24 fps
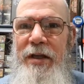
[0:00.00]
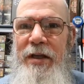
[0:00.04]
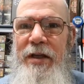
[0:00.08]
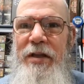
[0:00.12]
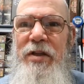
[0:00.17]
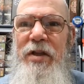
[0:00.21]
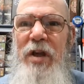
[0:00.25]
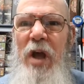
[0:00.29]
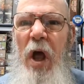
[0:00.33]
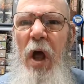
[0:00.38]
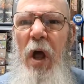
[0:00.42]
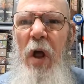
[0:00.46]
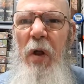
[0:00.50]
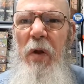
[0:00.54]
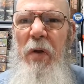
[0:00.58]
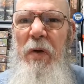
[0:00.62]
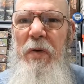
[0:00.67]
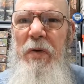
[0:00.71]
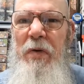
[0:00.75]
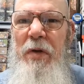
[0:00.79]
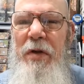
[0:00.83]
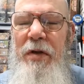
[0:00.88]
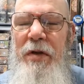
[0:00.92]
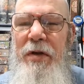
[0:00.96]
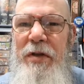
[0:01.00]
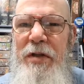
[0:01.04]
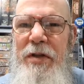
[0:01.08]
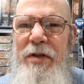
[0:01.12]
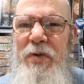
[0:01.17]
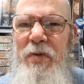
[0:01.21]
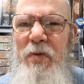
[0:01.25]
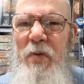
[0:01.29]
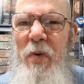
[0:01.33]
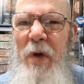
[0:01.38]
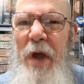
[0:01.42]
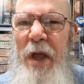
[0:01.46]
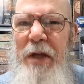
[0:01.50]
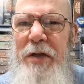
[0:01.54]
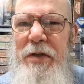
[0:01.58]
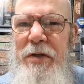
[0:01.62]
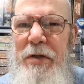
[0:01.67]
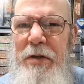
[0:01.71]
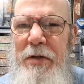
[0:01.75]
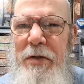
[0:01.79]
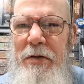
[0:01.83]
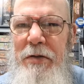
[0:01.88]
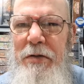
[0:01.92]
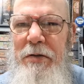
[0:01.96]
it's cold, it's
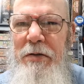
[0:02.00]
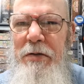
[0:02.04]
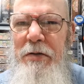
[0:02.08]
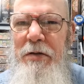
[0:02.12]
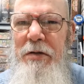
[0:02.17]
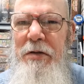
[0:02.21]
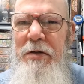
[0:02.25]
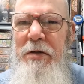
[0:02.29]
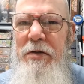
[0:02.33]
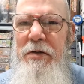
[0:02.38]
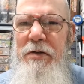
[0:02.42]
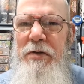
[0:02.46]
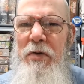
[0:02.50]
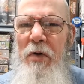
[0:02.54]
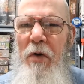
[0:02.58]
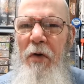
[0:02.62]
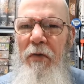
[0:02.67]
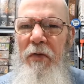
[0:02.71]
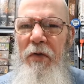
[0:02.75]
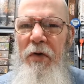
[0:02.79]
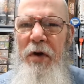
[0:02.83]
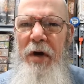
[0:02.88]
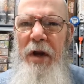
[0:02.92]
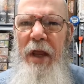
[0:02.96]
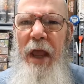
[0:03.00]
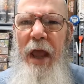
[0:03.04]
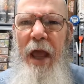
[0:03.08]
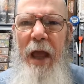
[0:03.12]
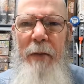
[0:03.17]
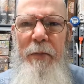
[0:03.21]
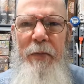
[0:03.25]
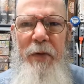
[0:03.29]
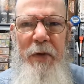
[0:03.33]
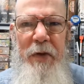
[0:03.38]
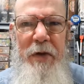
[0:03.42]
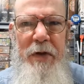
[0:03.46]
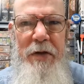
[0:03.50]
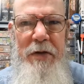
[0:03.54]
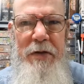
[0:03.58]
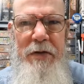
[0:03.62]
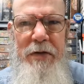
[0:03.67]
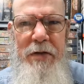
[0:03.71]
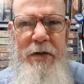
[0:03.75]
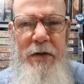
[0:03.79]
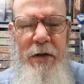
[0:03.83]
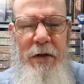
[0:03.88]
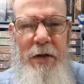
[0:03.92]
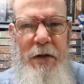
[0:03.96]
wet, and he's not very happy. He
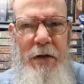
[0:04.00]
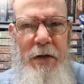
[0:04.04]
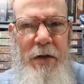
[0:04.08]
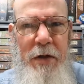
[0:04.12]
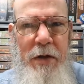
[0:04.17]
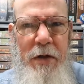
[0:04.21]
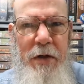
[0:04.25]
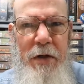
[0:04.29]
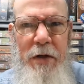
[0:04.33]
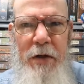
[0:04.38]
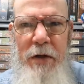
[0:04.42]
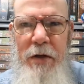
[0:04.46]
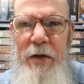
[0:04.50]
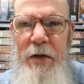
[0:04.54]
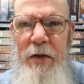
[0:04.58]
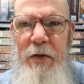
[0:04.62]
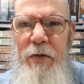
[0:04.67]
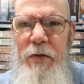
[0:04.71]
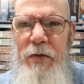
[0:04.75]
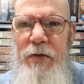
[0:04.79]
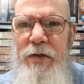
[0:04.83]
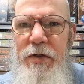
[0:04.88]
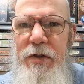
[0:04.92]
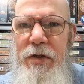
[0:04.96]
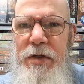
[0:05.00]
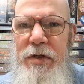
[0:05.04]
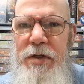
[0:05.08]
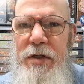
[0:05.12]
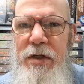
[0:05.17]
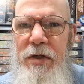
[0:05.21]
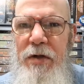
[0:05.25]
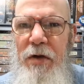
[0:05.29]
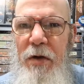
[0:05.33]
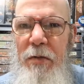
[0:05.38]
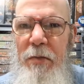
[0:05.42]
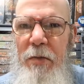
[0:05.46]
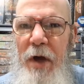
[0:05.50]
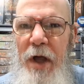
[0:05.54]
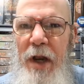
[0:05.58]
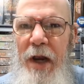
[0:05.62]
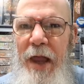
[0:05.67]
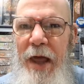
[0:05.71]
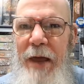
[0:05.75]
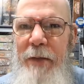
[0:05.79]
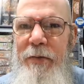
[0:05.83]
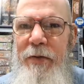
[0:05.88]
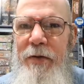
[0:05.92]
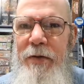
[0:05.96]
wants to sit on my
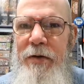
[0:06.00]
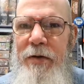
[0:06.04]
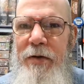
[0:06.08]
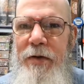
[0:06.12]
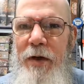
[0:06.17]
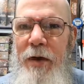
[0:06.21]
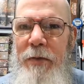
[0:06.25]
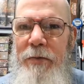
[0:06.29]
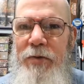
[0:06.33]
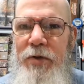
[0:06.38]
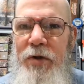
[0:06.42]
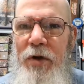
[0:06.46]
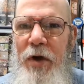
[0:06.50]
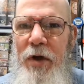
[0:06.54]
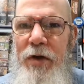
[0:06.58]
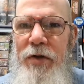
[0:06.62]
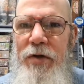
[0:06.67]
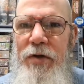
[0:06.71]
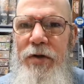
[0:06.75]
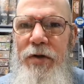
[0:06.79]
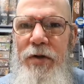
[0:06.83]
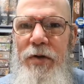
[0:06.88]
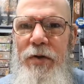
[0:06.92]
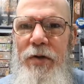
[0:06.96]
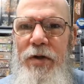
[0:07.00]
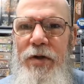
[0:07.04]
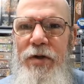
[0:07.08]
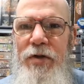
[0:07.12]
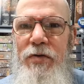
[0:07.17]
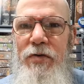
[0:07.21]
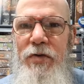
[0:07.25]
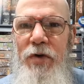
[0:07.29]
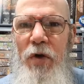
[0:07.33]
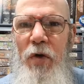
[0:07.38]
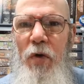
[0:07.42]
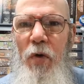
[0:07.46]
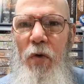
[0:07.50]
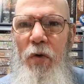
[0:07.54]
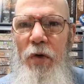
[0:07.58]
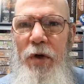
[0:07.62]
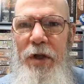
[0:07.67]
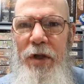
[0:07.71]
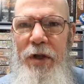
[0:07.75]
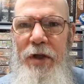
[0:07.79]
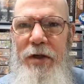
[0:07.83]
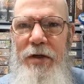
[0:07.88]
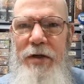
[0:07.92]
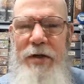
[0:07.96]
lap and I'm trying to do this
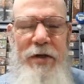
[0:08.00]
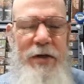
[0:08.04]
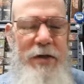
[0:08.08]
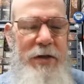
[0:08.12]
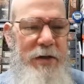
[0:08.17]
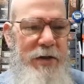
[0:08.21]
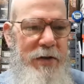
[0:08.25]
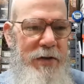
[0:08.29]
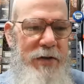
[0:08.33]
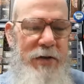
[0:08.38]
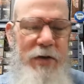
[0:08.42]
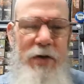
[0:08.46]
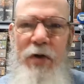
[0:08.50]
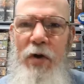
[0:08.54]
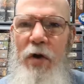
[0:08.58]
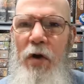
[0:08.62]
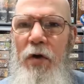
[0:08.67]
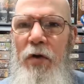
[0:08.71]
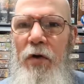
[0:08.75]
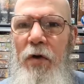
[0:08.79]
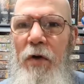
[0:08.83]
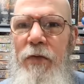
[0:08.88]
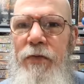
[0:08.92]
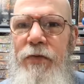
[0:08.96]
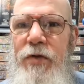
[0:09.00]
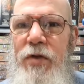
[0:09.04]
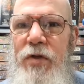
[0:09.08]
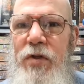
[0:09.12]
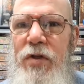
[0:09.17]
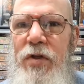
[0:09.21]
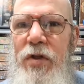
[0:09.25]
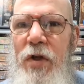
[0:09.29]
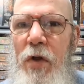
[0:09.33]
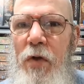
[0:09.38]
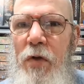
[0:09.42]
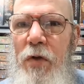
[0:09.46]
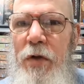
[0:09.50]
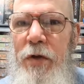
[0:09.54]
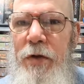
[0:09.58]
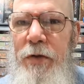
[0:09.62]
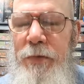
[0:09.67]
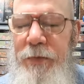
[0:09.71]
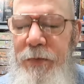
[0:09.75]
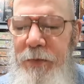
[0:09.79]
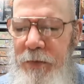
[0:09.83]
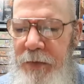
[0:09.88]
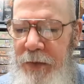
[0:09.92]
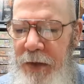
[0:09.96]
recording and he's gone off to sulk.
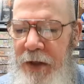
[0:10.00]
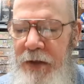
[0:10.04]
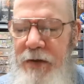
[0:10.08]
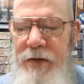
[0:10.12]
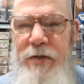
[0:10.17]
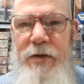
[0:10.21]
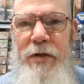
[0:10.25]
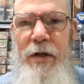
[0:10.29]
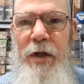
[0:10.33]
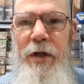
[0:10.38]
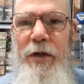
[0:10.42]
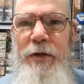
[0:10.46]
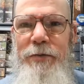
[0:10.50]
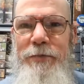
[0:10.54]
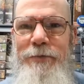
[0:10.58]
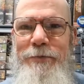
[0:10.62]
So,